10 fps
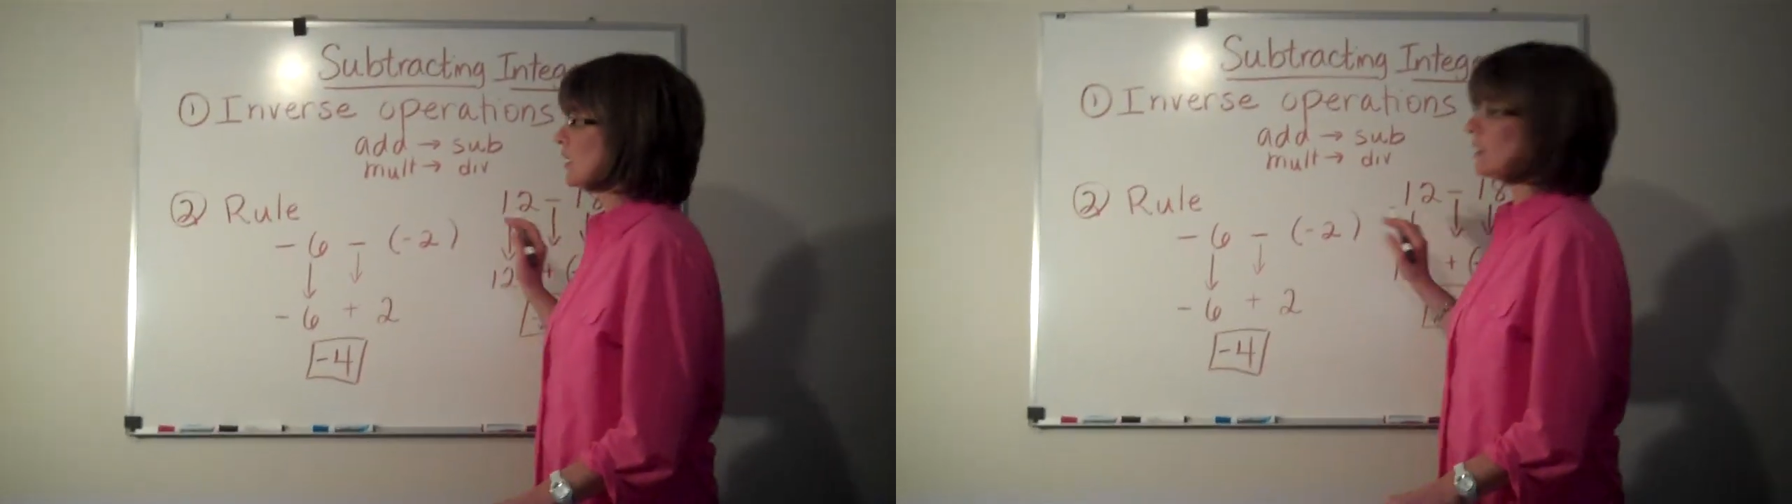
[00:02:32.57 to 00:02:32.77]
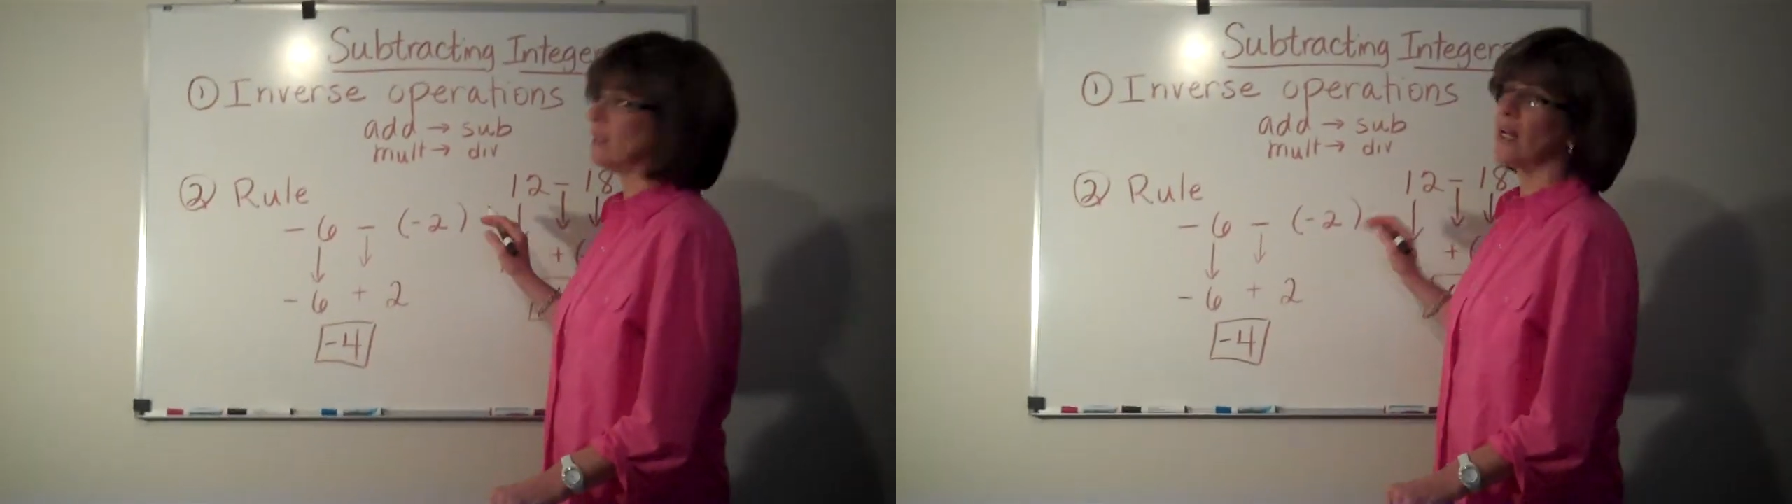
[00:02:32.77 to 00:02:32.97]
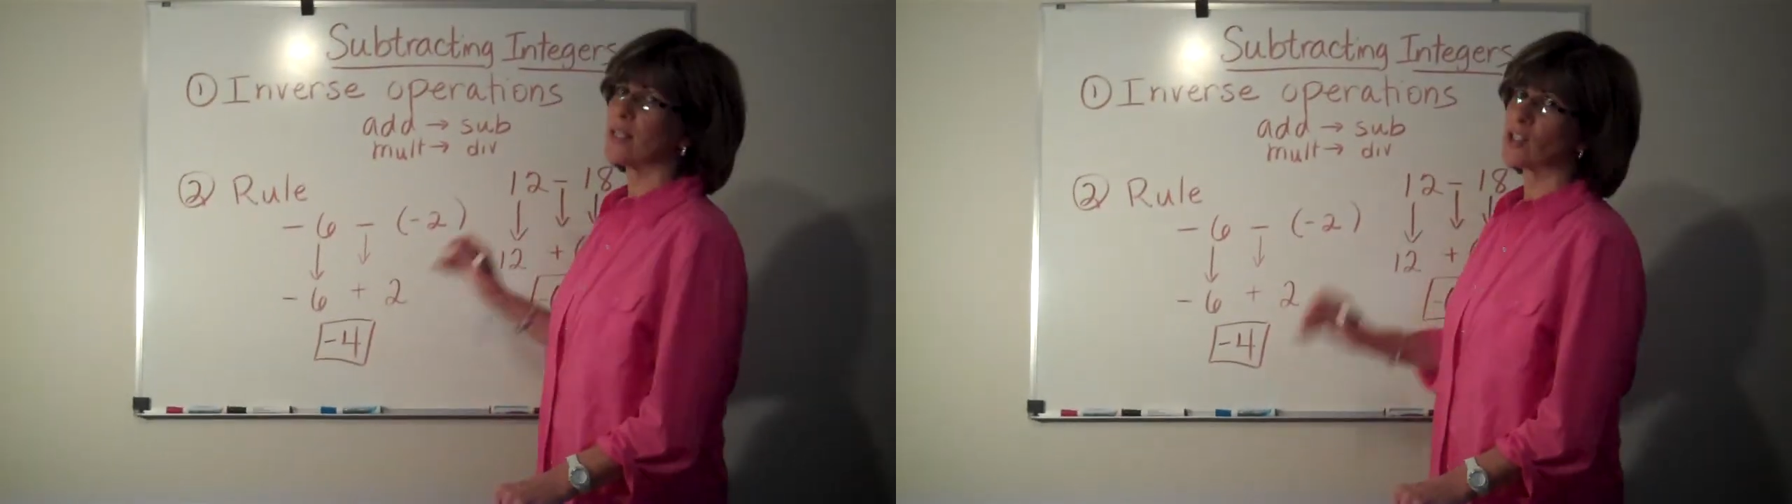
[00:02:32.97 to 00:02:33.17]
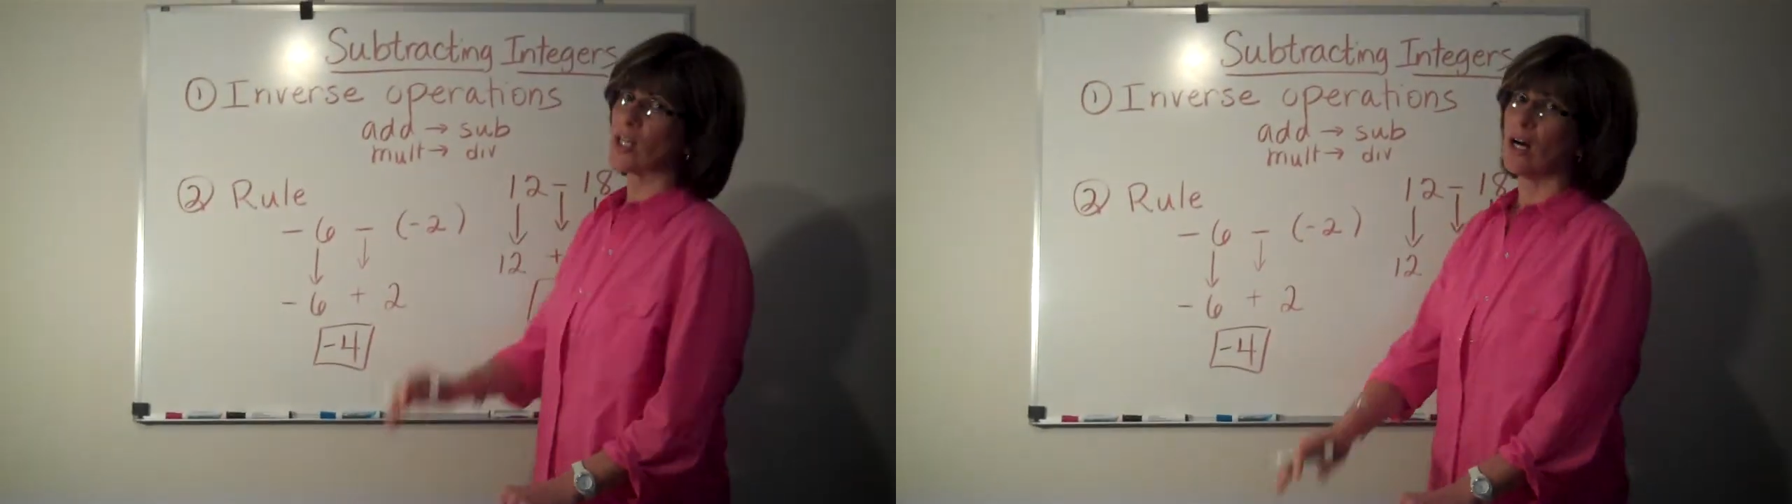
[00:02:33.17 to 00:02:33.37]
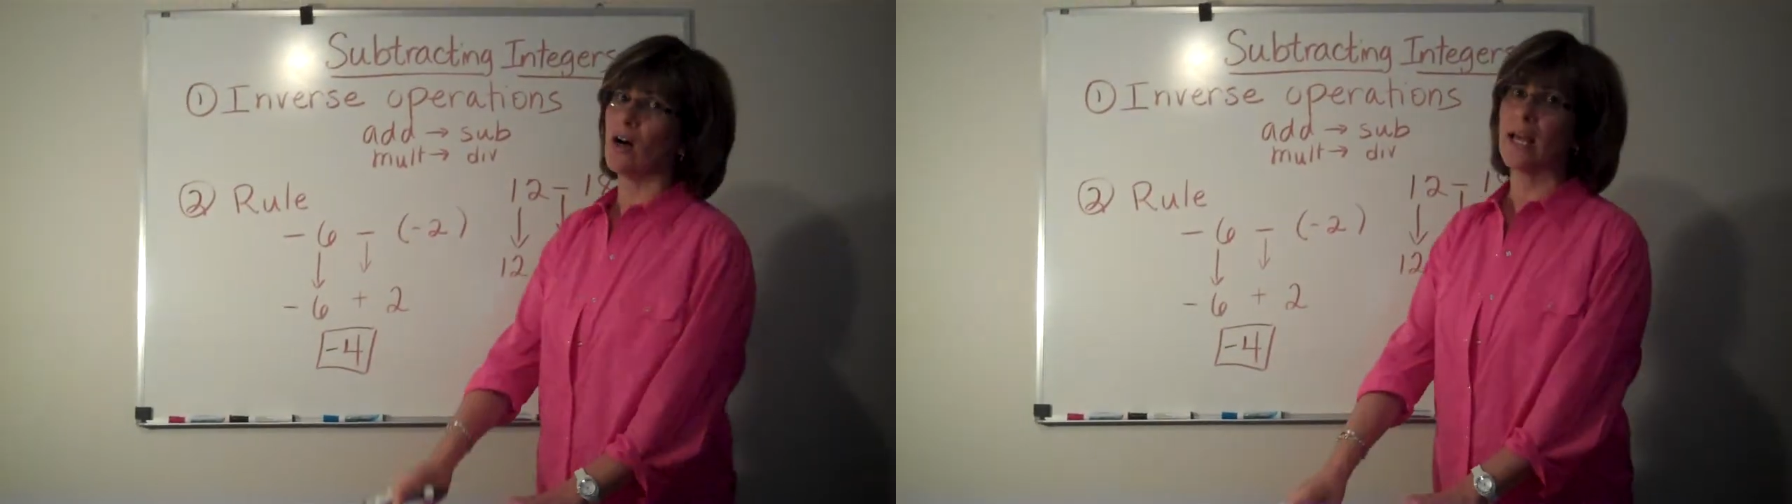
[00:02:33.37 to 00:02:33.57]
in a nutshell,